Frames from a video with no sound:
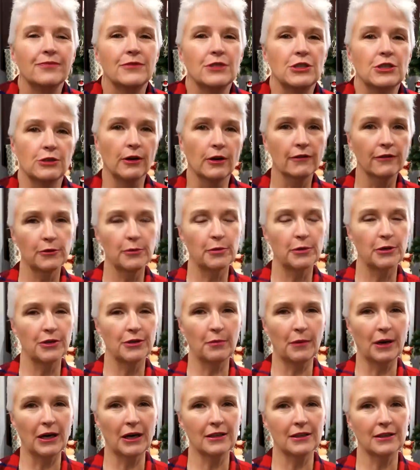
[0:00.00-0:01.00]
Do you have a
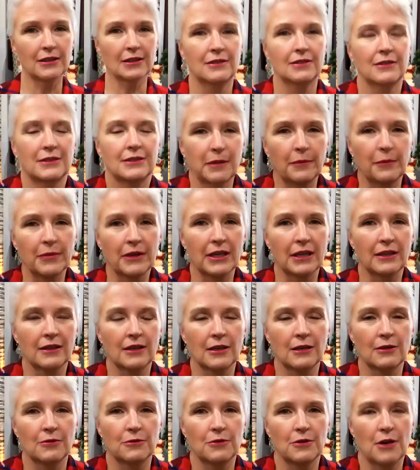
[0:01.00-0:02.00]
birthmark? Something
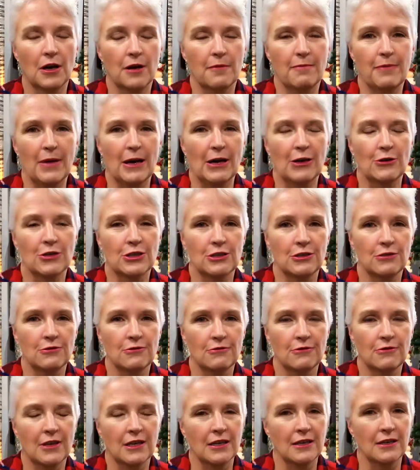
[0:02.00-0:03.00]
that about
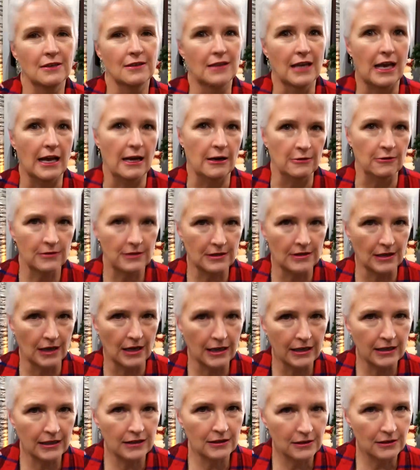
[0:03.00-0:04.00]
you that is
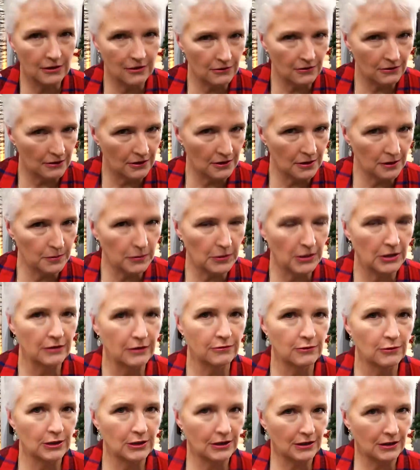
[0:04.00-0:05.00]
outside the norm
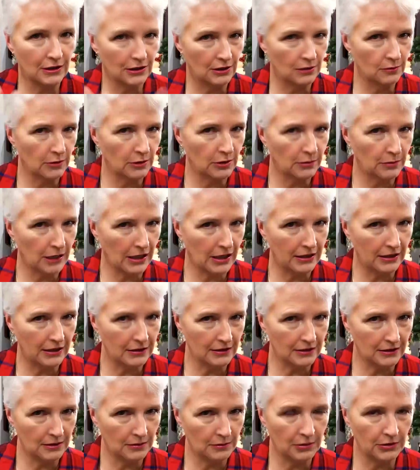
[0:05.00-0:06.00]
of what the human body
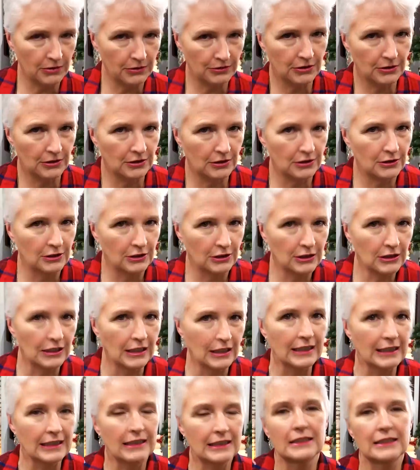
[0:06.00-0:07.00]
is supposed to look
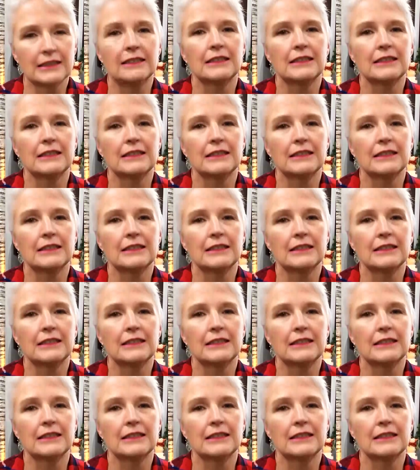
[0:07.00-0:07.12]
like?